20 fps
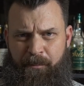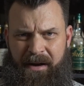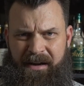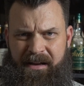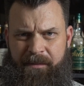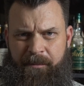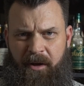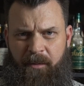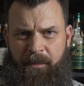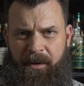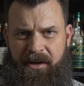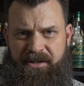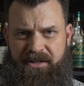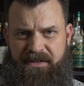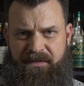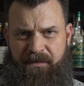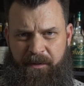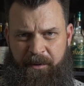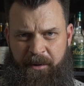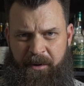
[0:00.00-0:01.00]
Brandy Milk Punch
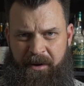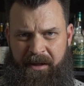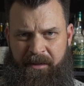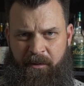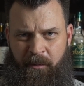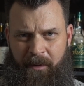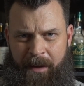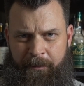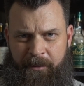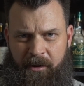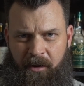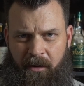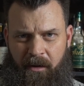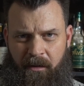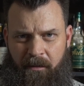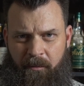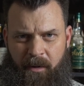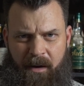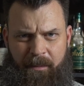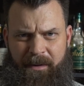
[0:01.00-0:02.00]
is further down the rabbit
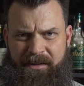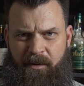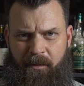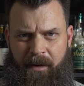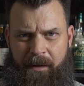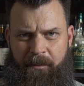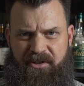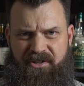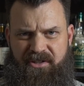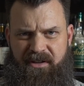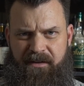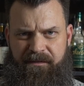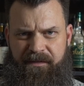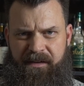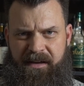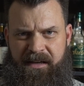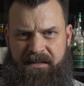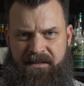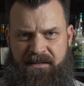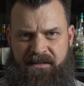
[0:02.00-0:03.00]
hole? What about the Ramos Gin
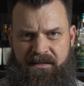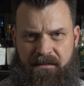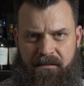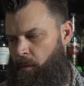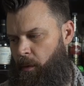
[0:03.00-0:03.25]
Fizz?